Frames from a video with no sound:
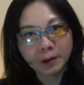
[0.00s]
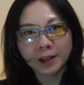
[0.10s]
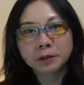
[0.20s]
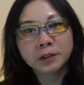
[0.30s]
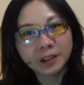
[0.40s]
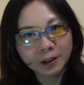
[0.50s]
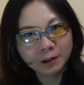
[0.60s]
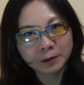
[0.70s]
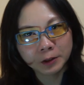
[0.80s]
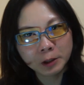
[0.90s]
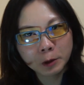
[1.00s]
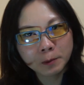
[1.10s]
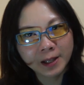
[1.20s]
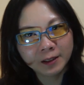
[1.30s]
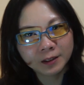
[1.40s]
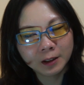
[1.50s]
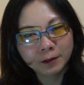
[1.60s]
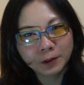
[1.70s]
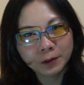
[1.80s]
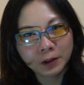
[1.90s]
as a result of all your probiotic
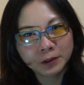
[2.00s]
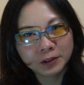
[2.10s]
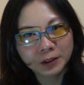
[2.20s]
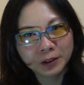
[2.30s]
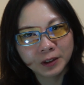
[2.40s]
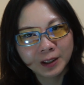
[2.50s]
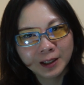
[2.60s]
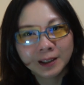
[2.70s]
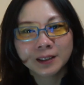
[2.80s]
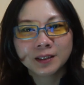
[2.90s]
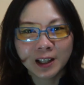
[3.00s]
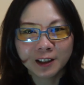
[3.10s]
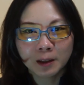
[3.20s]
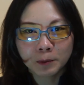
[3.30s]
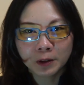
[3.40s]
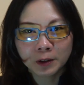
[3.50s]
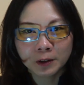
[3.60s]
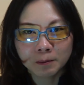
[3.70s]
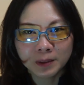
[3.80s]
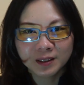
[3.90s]
stuff, you've also started up your
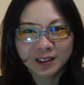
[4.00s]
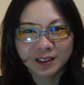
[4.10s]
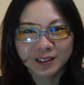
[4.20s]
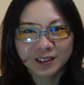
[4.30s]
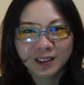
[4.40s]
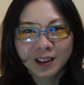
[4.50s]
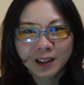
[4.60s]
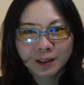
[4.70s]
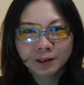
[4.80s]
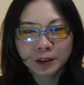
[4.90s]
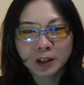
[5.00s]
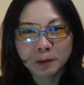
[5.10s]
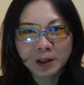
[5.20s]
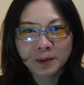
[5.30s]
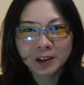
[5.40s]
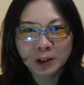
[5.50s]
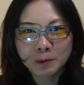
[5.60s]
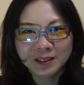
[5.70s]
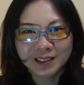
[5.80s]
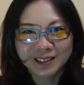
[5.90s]
own business. So tell me about your new
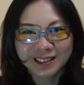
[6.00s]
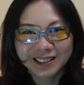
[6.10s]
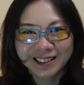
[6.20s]
business.